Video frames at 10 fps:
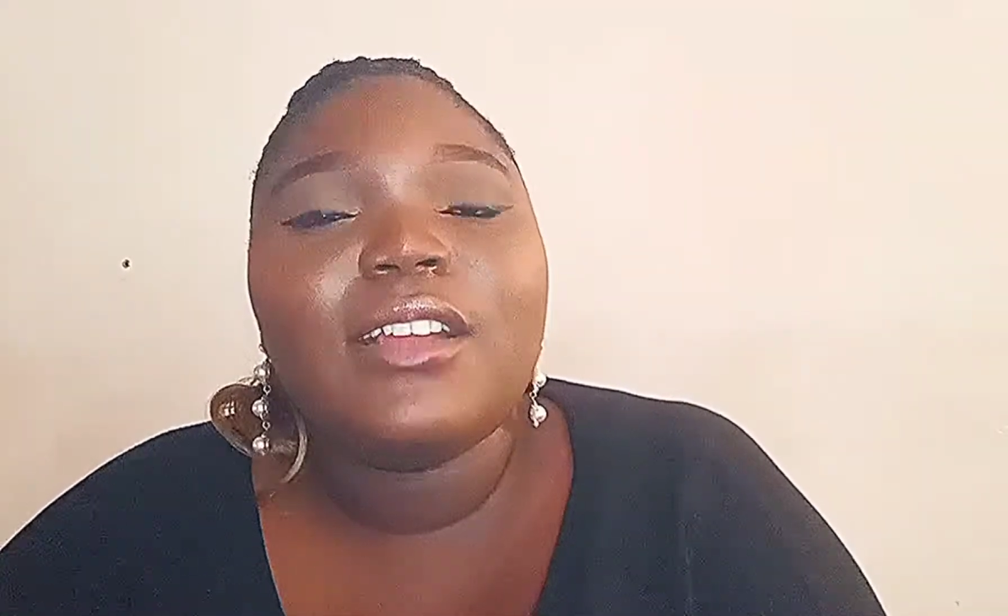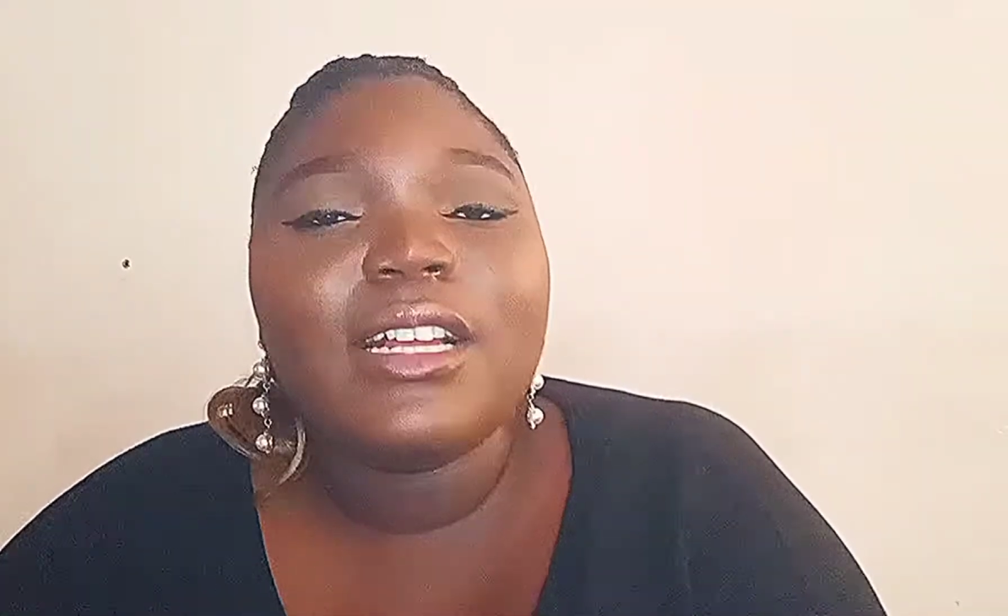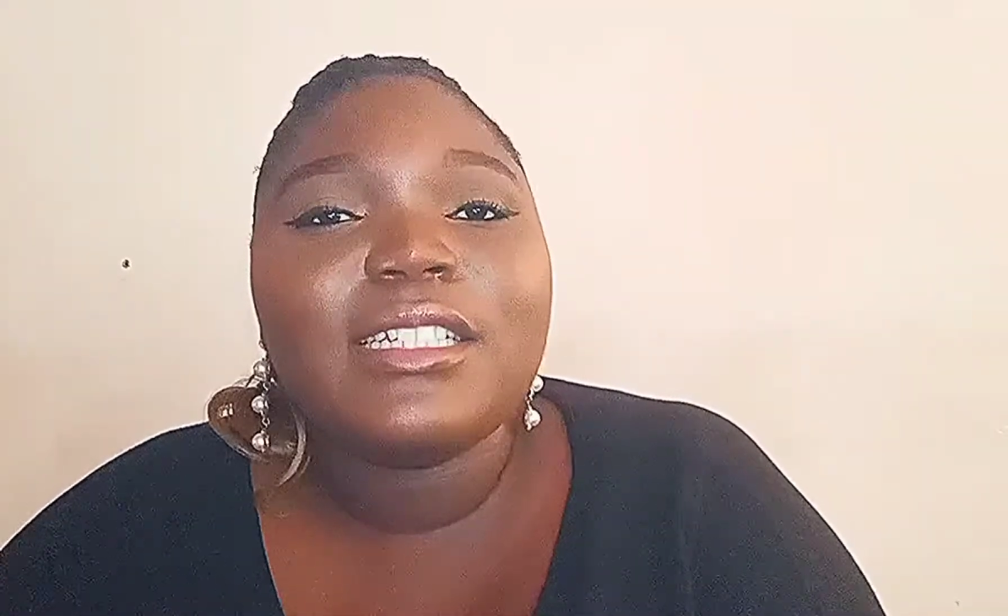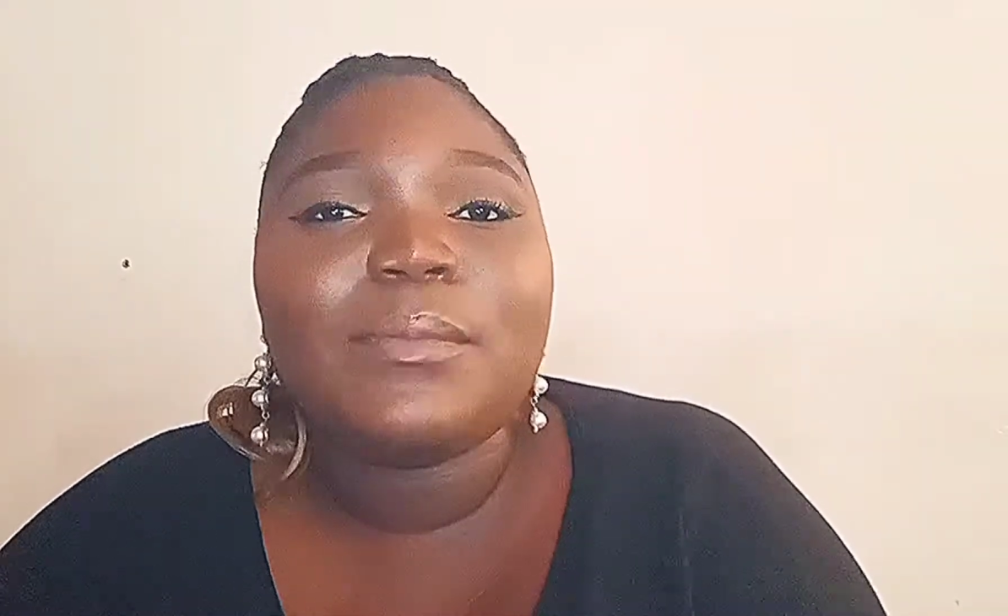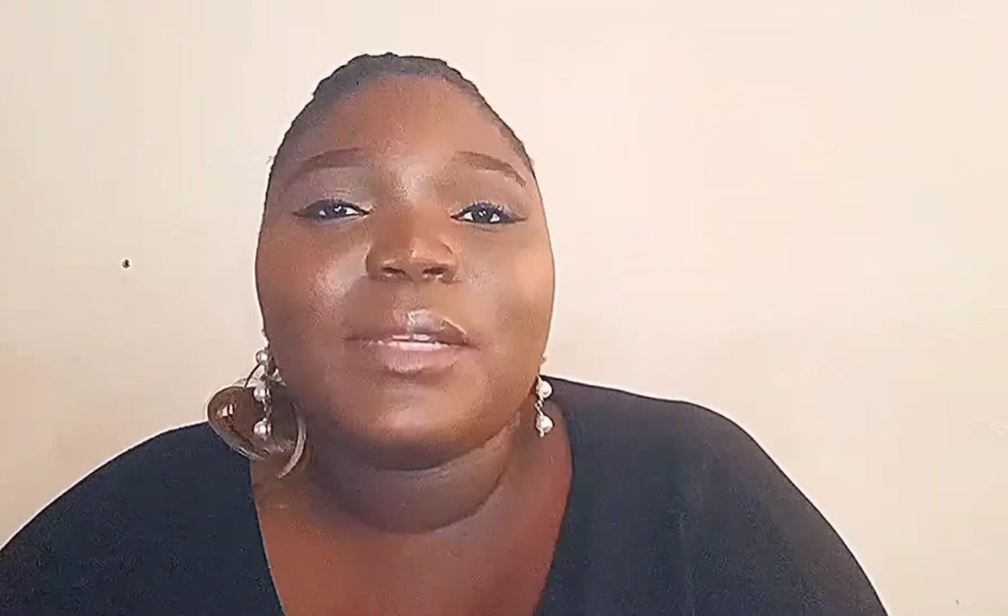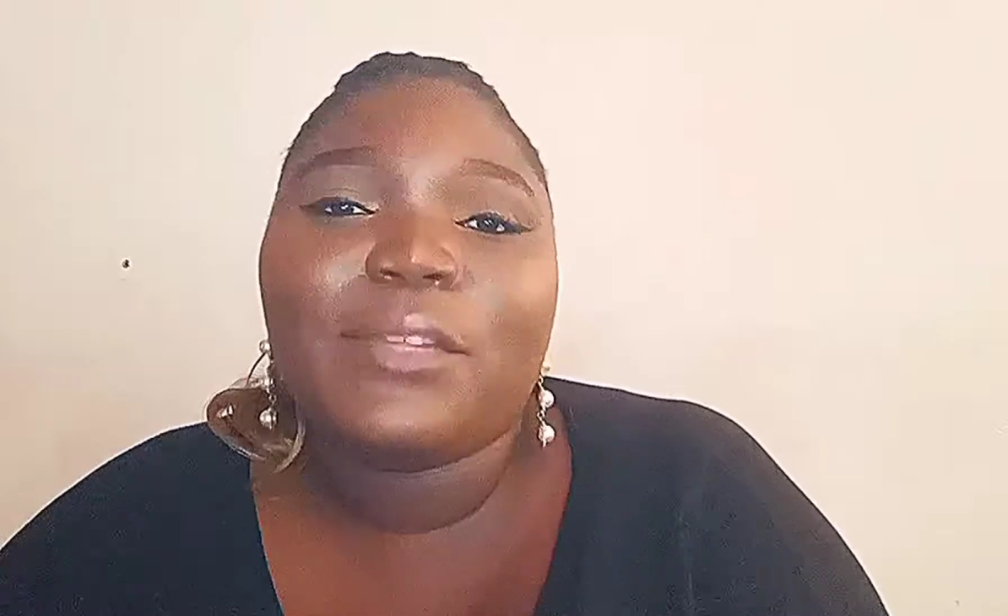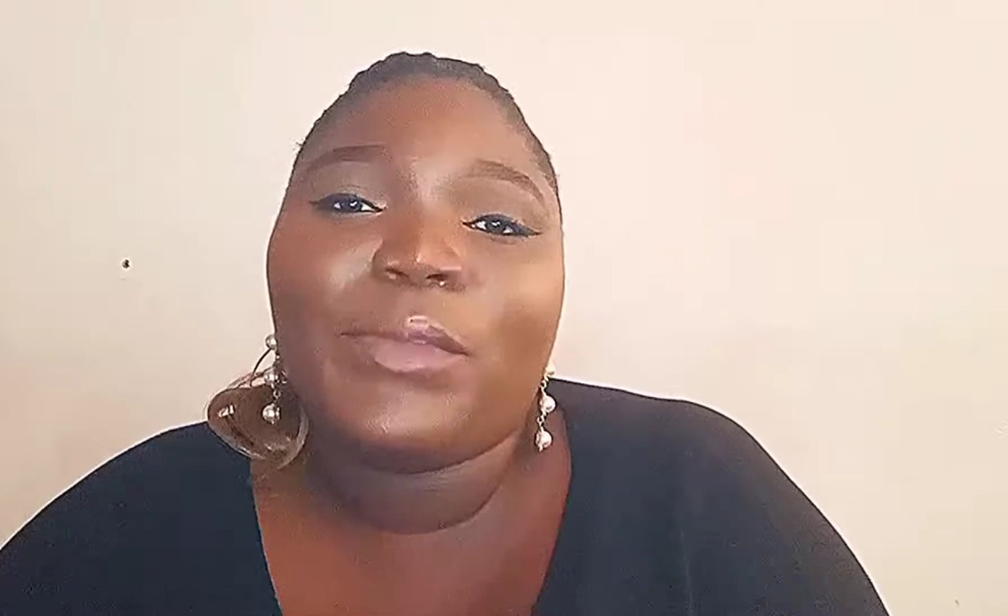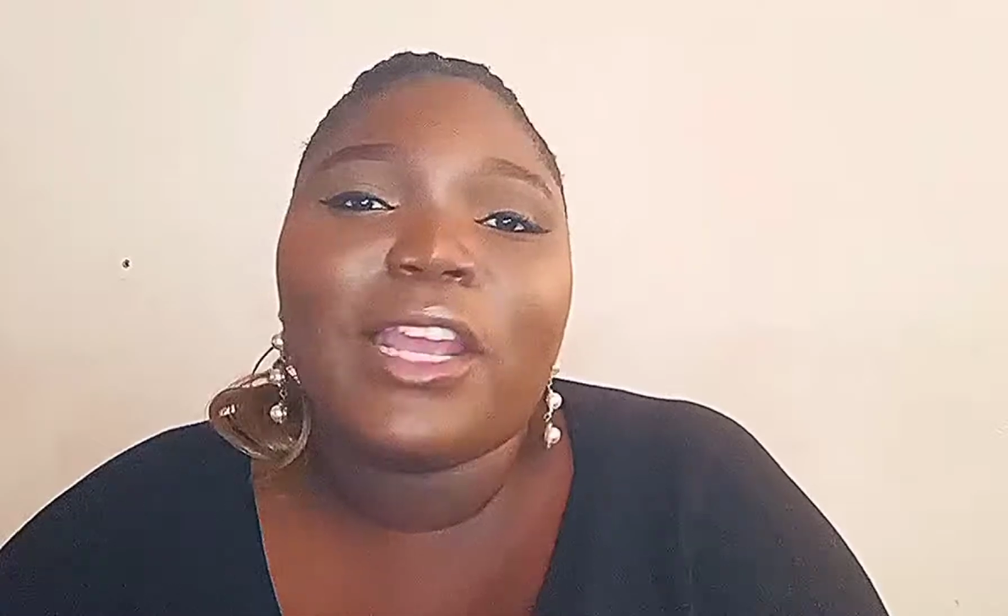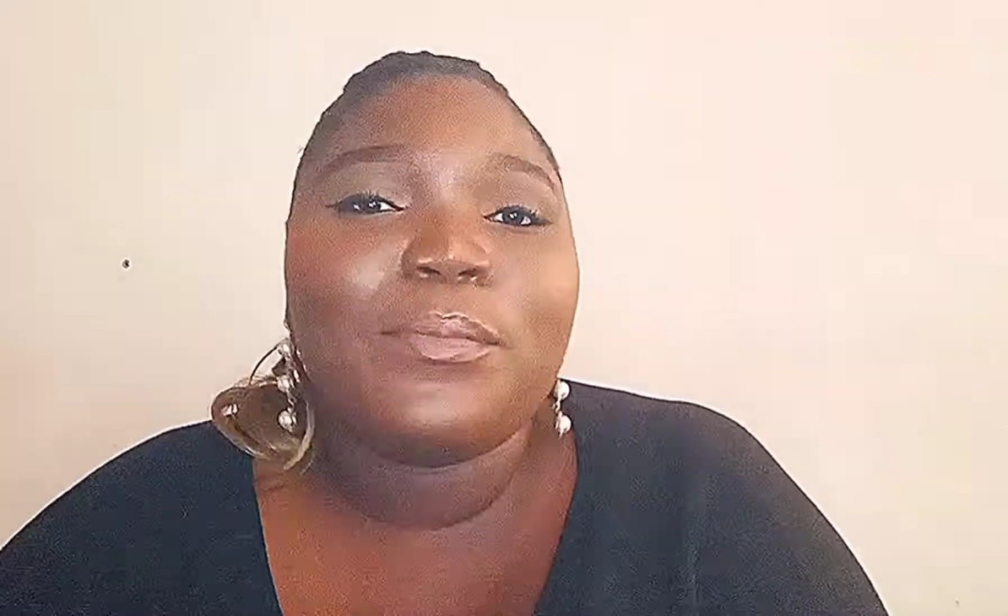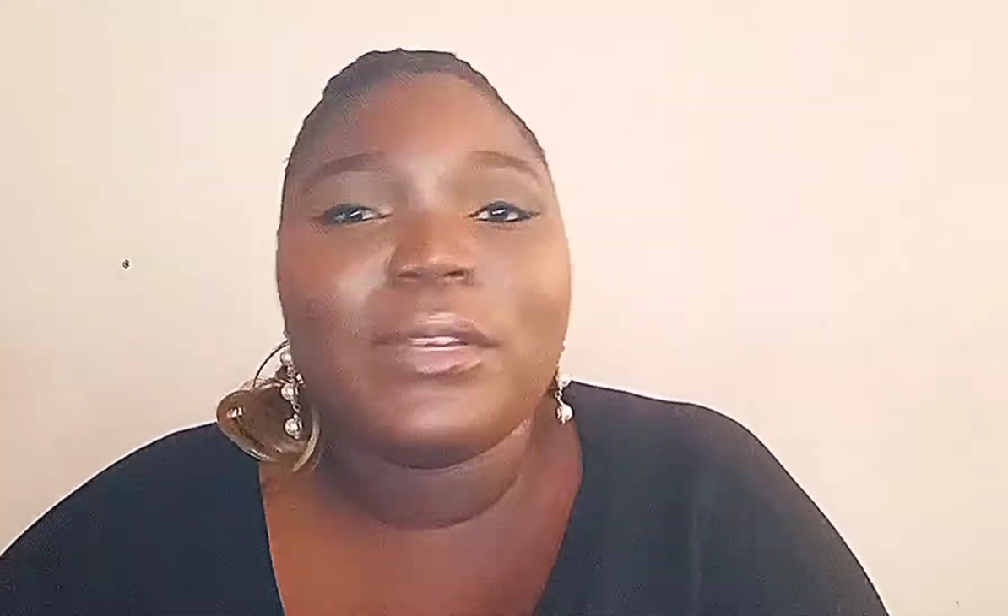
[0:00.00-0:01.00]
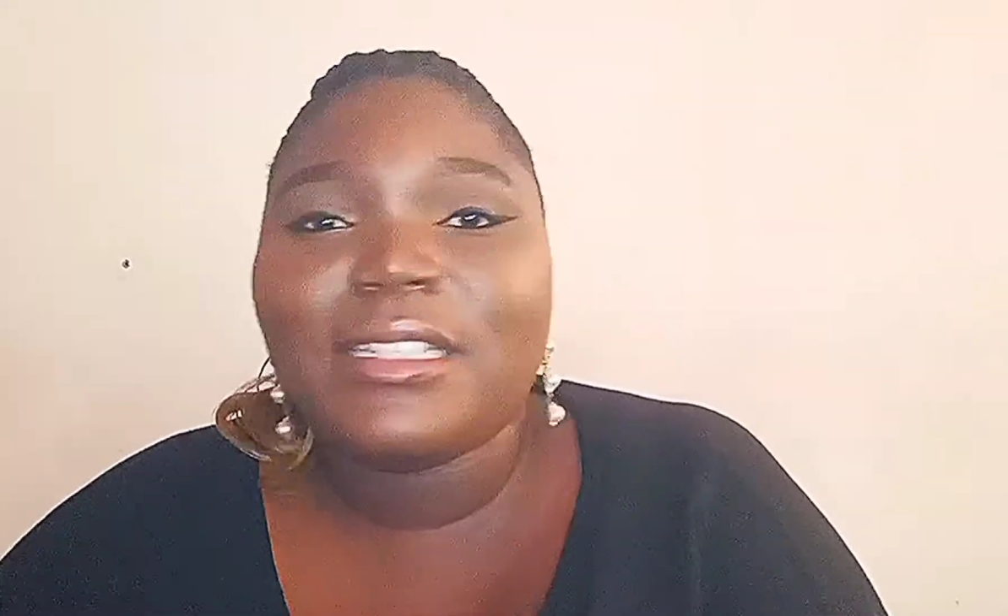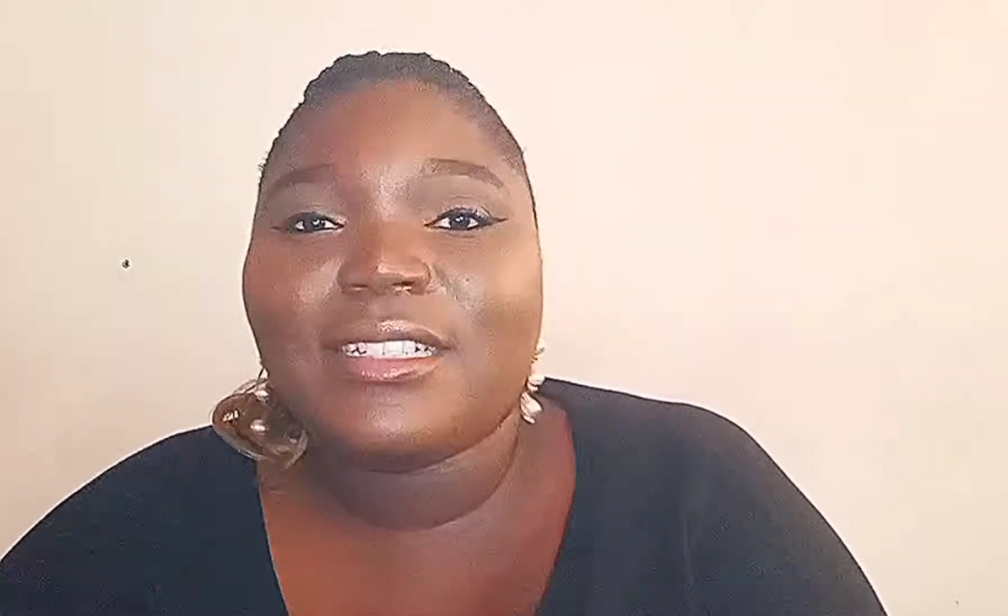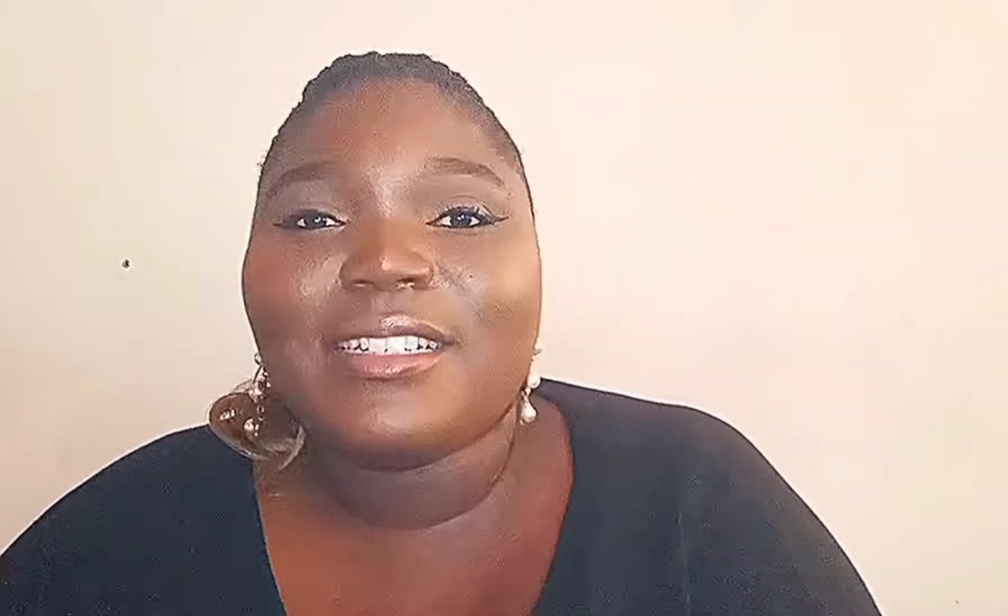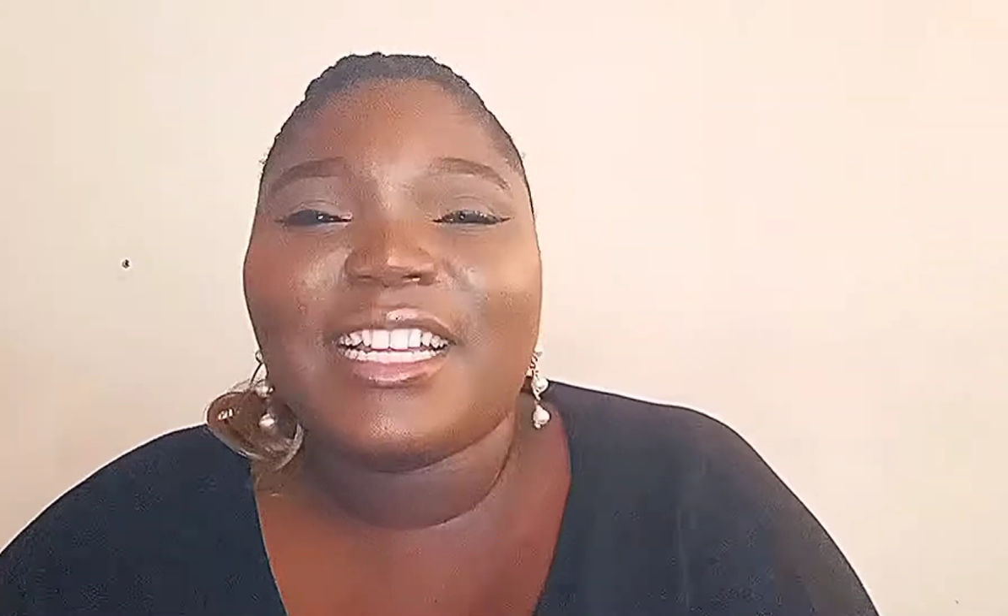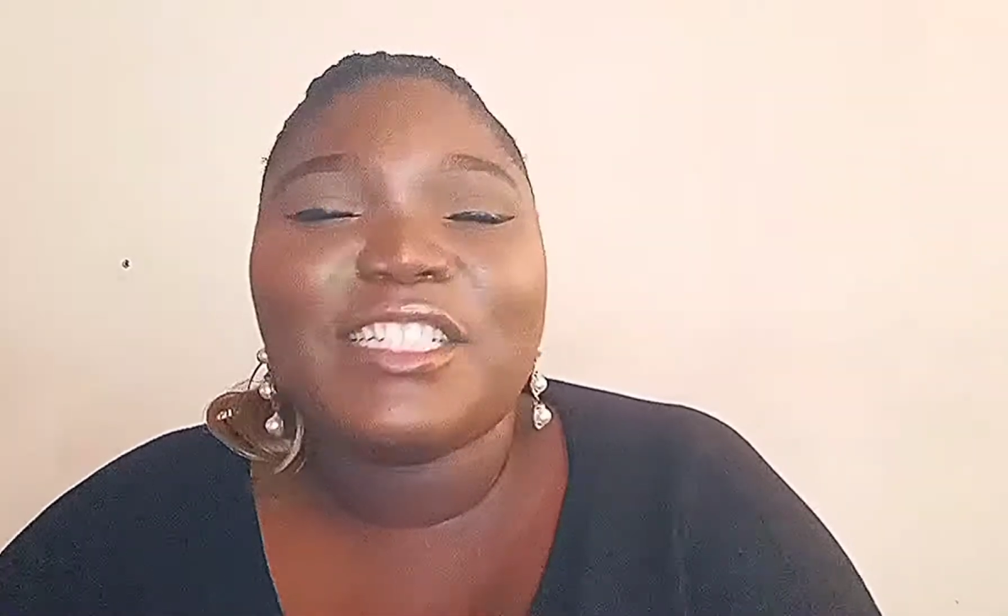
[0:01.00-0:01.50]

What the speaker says: learn to be the bigger person.